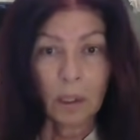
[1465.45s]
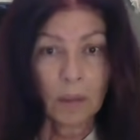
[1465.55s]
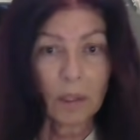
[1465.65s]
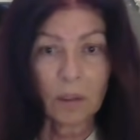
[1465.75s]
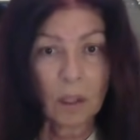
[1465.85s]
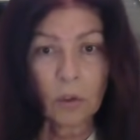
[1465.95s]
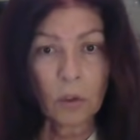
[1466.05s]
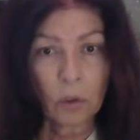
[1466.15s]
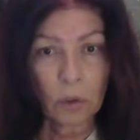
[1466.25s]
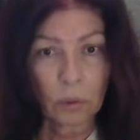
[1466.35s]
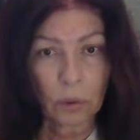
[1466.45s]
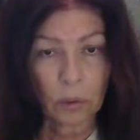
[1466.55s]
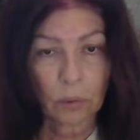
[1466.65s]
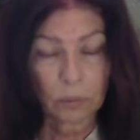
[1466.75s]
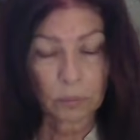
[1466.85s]
And that's not the truth.
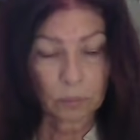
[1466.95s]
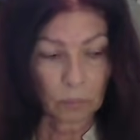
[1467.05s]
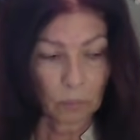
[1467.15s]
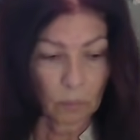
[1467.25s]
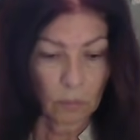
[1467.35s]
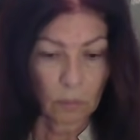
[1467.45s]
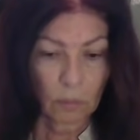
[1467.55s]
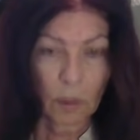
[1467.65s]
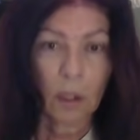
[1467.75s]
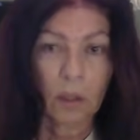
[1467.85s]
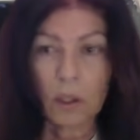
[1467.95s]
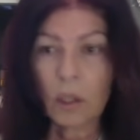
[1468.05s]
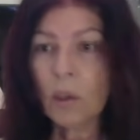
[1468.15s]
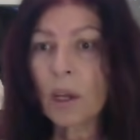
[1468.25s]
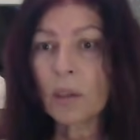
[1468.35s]
I
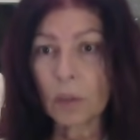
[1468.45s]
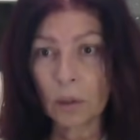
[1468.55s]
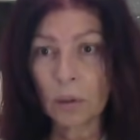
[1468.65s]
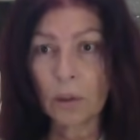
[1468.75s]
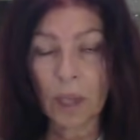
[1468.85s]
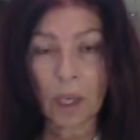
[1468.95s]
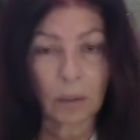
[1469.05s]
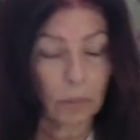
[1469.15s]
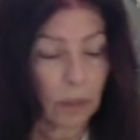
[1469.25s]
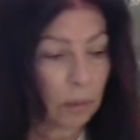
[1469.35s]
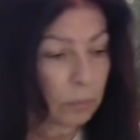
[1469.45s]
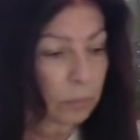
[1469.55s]
think you guys all know that, right?